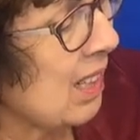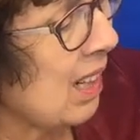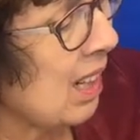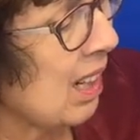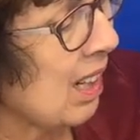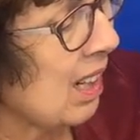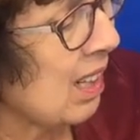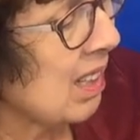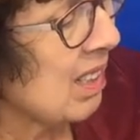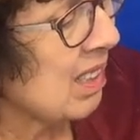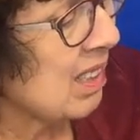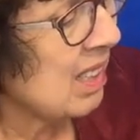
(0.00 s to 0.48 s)

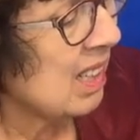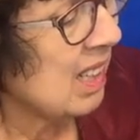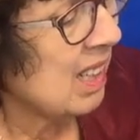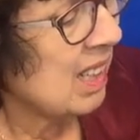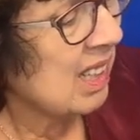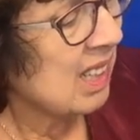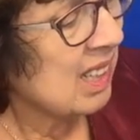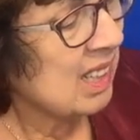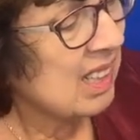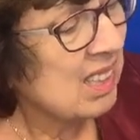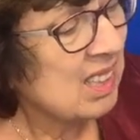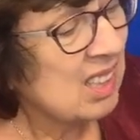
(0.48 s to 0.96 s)
car
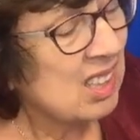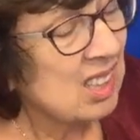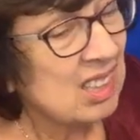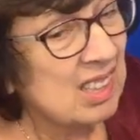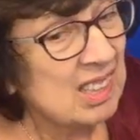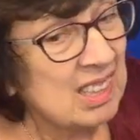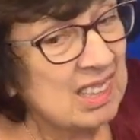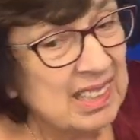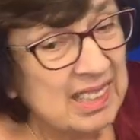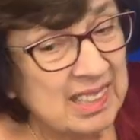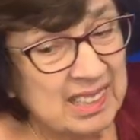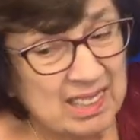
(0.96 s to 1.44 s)

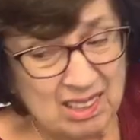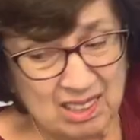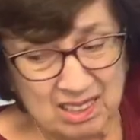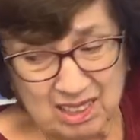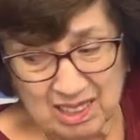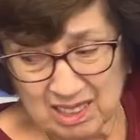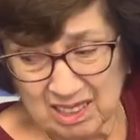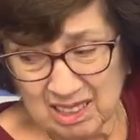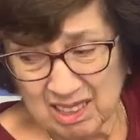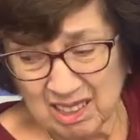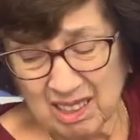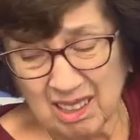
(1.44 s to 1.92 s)

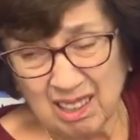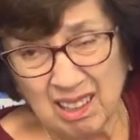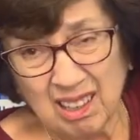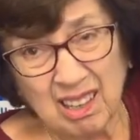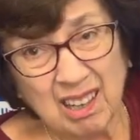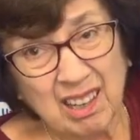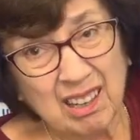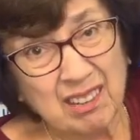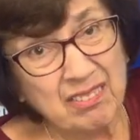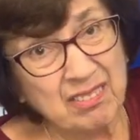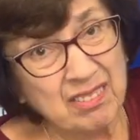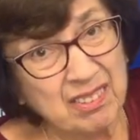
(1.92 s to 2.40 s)
cleared
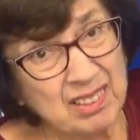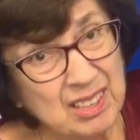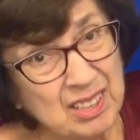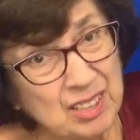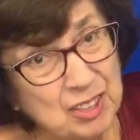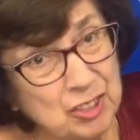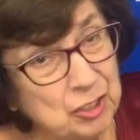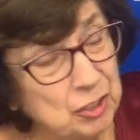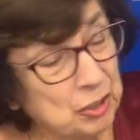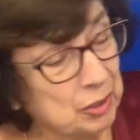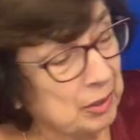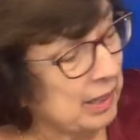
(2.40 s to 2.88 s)
off the
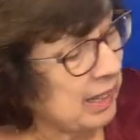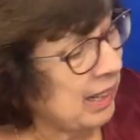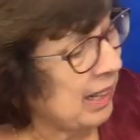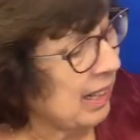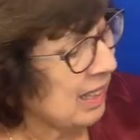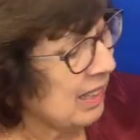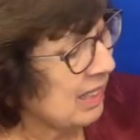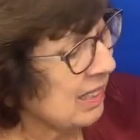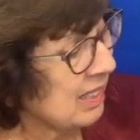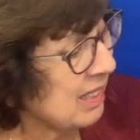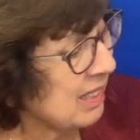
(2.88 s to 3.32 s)
track.